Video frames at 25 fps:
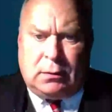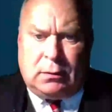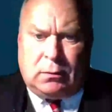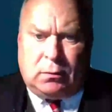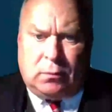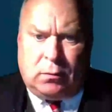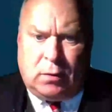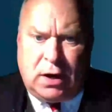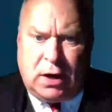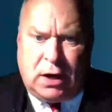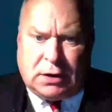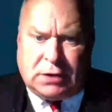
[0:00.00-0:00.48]

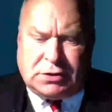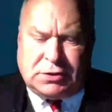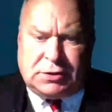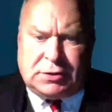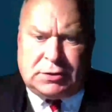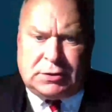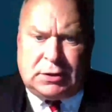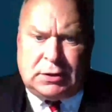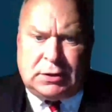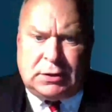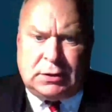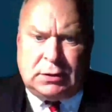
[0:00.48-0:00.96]

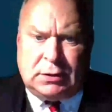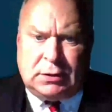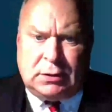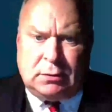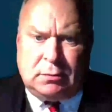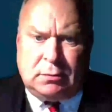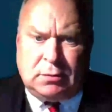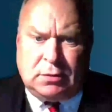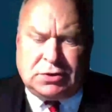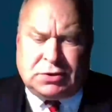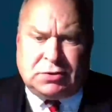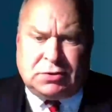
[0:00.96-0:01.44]
risk,
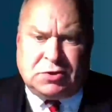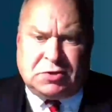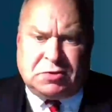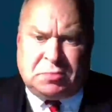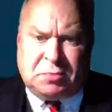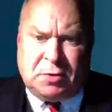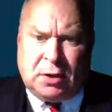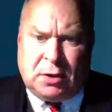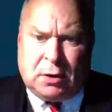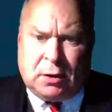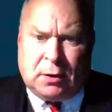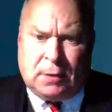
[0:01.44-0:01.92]
Mr.
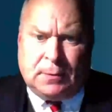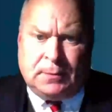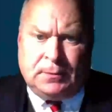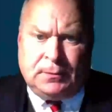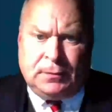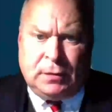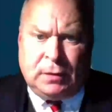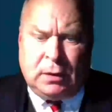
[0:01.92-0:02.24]
Speaker,